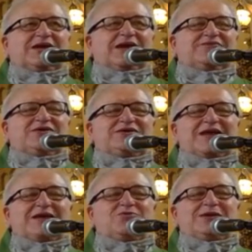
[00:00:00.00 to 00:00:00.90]
Every
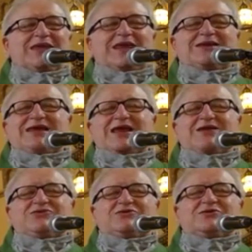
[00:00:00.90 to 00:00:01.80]
time when we can't
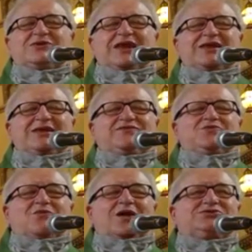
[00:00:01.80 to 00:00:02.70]
gather or can't even
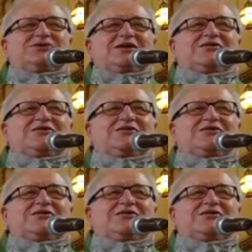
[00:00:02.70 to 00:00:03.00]
watch it on the